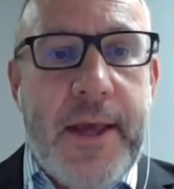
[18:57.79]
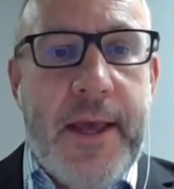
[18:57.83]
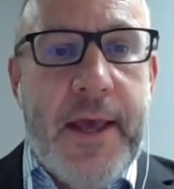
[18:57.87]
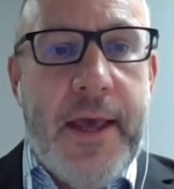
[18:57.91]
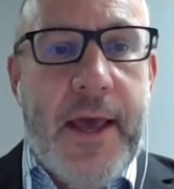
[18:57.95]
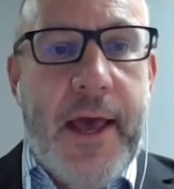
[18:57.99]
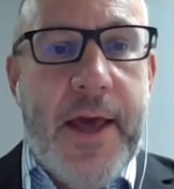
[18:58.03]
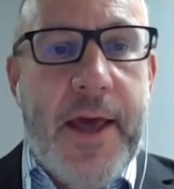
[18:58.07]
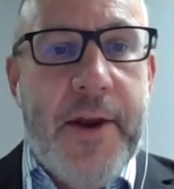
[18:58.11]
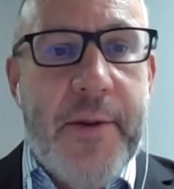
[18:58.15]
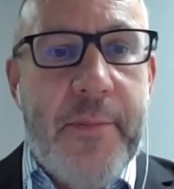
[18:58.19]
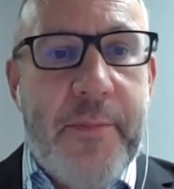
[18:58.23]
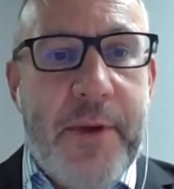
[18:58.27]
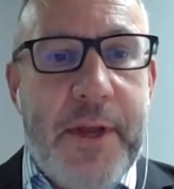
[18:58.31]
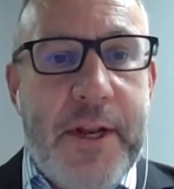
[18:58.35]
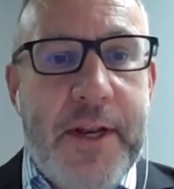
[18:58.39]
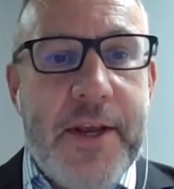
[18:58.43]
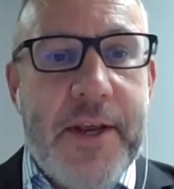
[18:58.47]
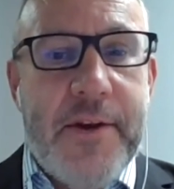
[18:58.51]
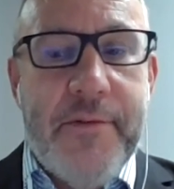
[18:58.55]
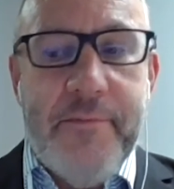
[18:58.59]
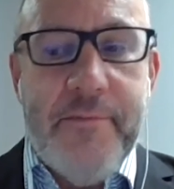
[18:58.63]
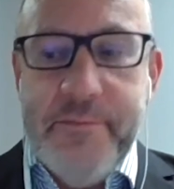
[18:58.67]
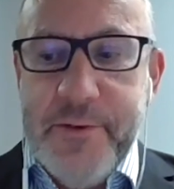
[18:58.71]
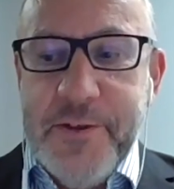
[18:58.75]
At $1
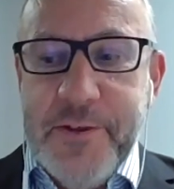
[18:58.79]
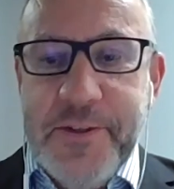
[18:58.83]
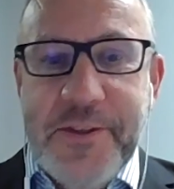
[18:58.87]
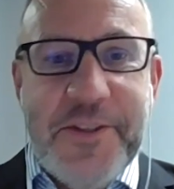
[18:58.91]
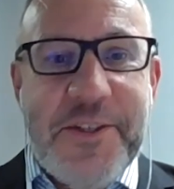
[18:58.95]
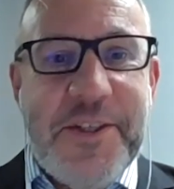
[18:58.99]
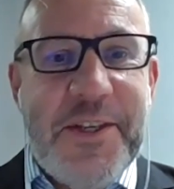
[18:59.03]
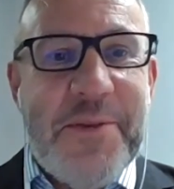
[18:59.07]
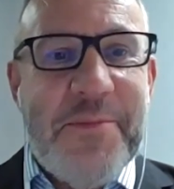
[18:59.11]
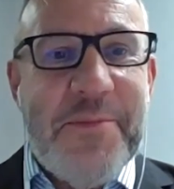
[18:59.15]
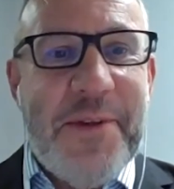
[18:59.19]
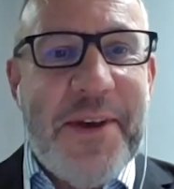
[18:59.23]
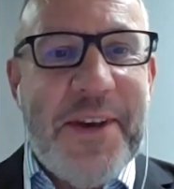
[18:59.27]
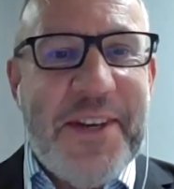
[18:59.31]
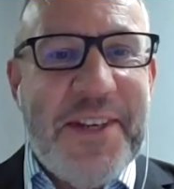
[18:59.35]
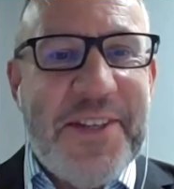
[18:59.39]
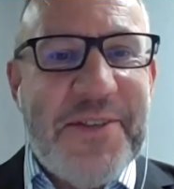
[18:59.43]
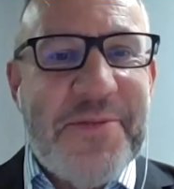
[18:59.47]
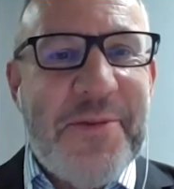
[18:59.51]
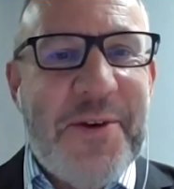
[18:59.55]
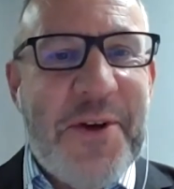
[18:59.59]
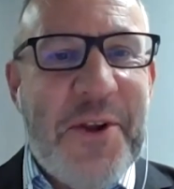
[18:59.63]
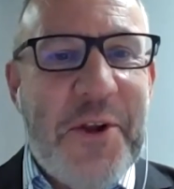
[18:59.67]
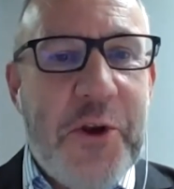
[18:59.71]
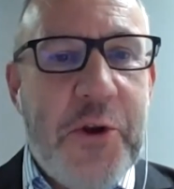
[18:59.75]
billion doesn't seem like a
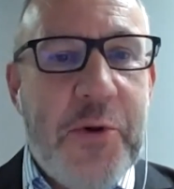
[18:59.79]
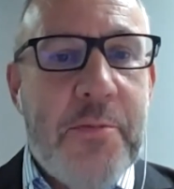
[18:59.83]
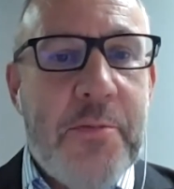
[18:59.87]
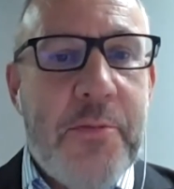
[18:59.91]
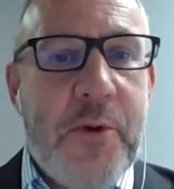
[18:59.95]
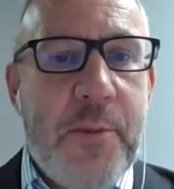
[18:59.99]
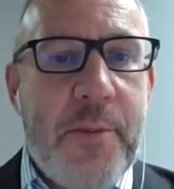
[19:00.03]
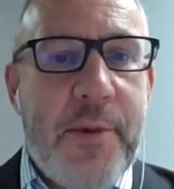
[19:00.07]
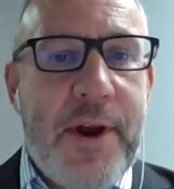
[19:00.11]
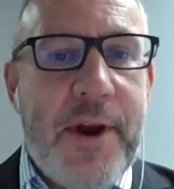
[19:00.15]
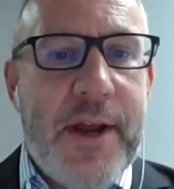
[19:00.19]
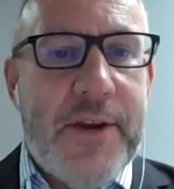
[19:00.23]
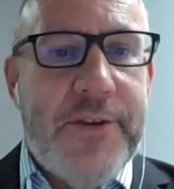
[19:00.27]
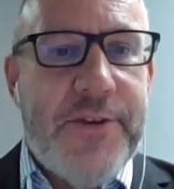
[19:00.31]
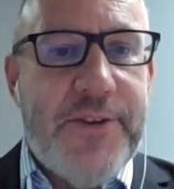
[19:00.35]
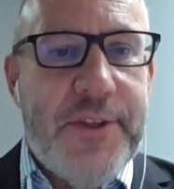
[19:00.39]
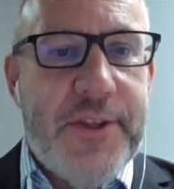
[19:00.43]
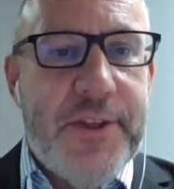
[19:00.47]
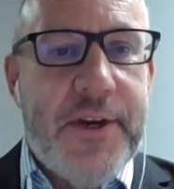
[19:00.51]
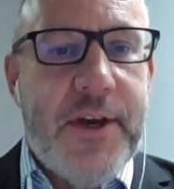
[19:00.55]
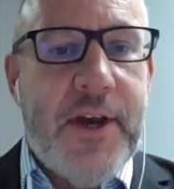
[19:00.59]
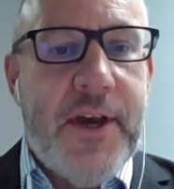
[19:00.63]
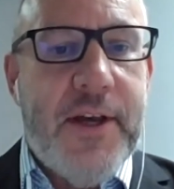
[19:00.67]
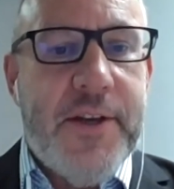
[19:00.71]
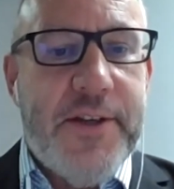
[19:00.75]
small number, but actually in
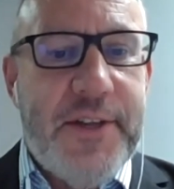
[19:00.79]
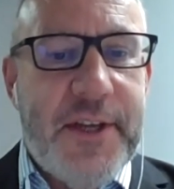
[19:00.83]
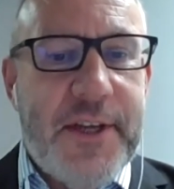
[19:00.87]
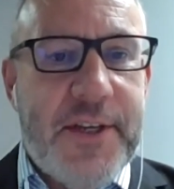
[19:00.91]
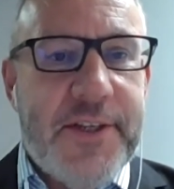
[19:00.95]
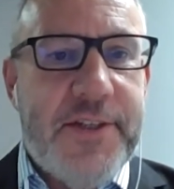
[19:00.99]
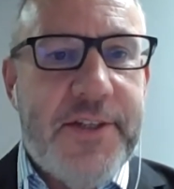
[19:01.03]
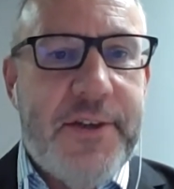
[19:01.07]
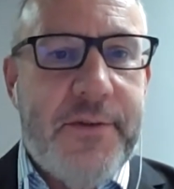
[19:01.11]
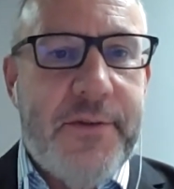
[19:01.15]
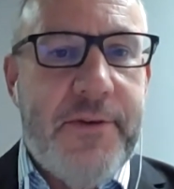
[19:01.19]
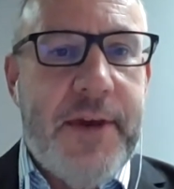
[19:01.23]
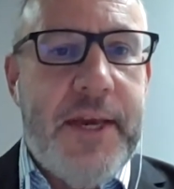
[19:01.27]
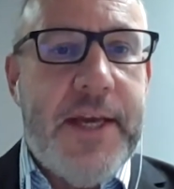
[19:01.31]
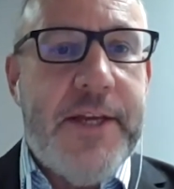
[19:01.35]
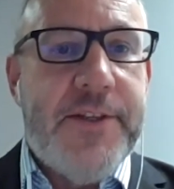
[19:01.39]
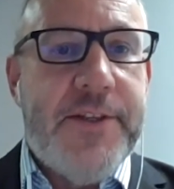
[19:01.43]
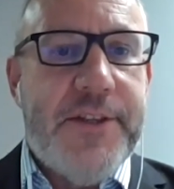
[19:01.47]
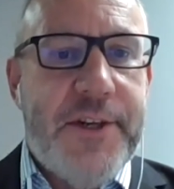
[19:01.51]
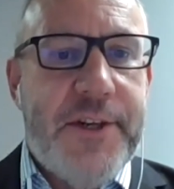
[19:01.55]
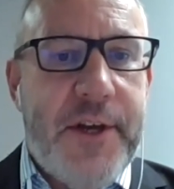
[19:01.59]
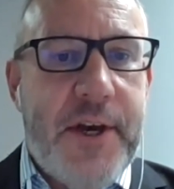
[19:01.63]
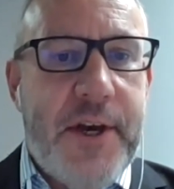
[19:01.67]
the context of 8 to